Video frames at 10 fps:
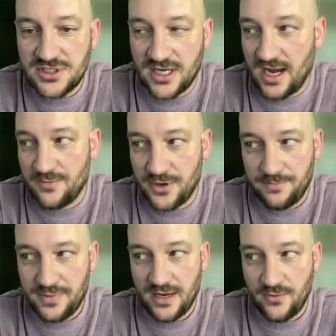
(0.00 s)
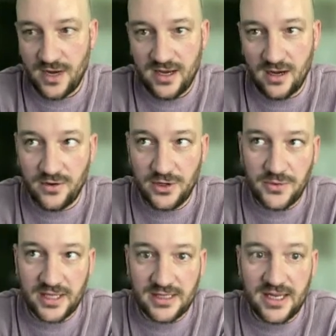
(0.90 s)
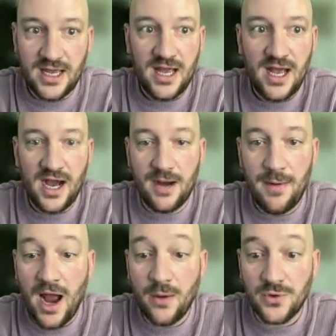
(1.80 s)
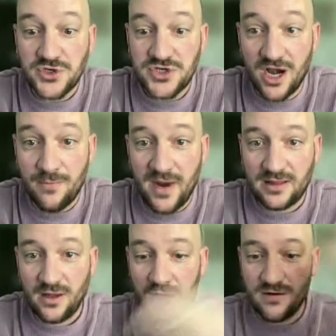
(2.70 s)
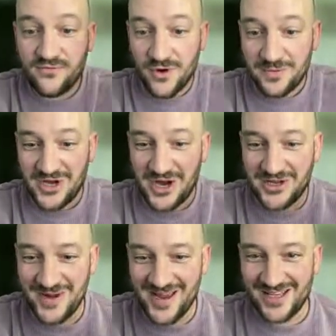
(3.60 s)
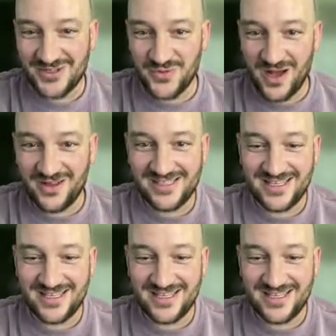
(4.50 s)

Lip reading: kind of put a pin right here really quickly, I will share my long form document as well as the